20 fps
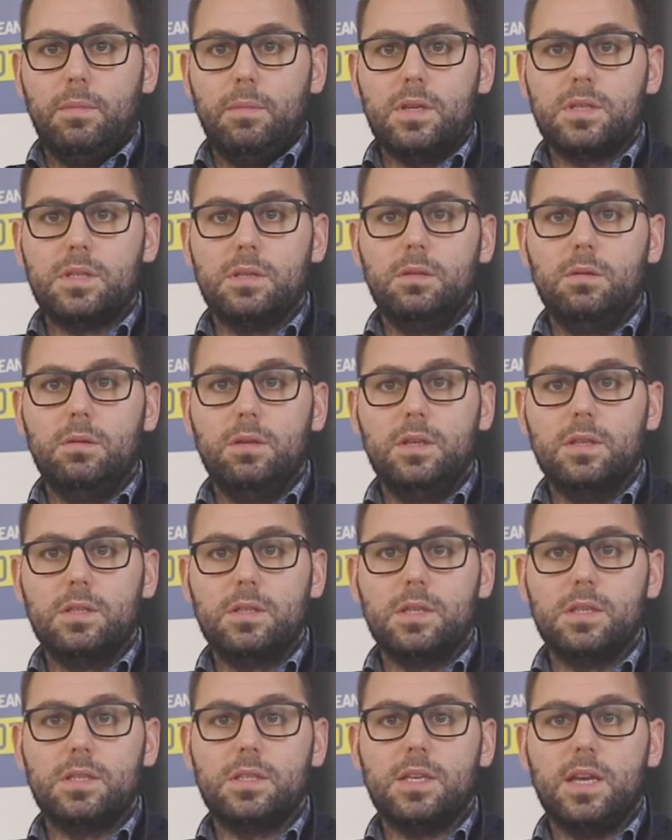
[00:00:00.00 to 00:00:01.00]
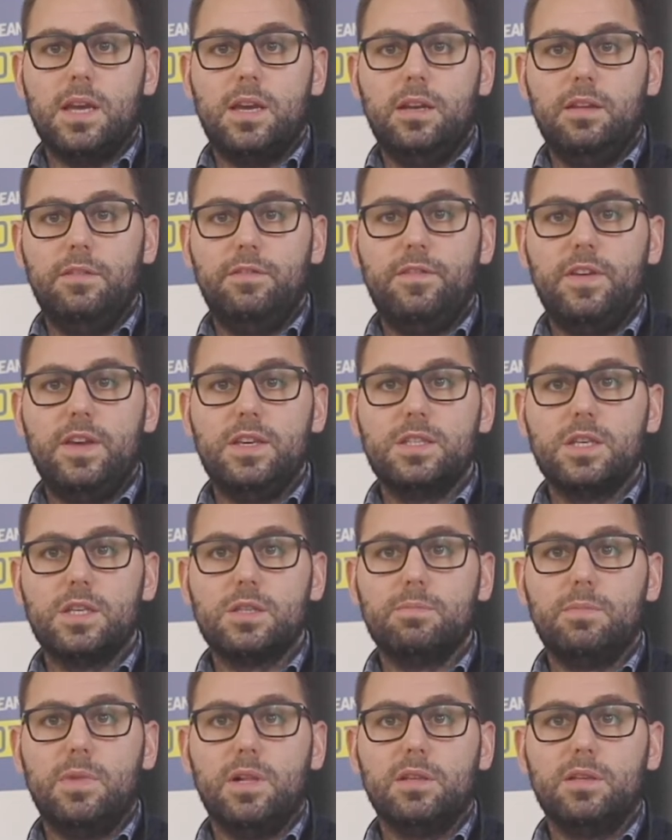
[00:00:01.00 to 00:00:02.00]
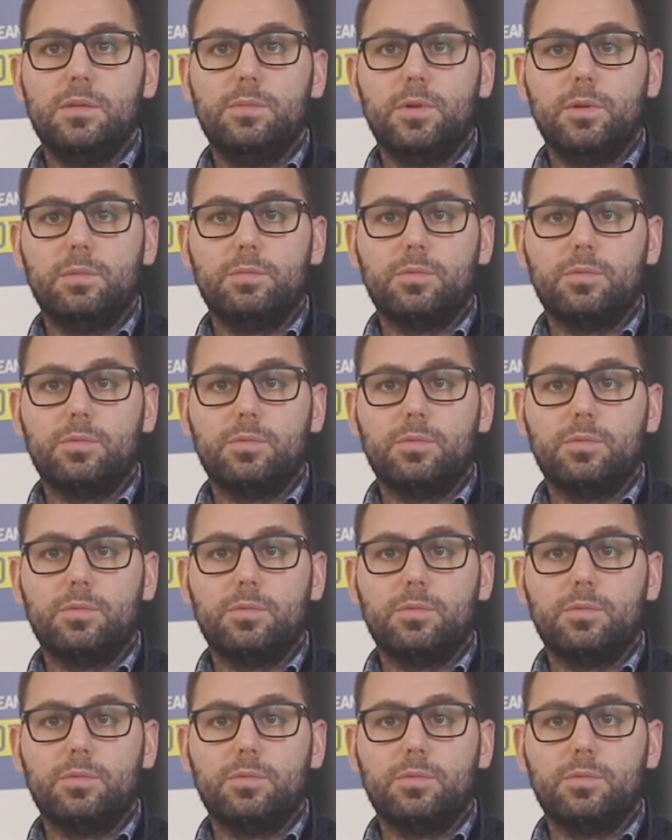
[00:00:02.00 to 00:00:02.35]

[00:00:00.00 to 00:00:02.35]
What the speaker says: Macedonian society faces multiple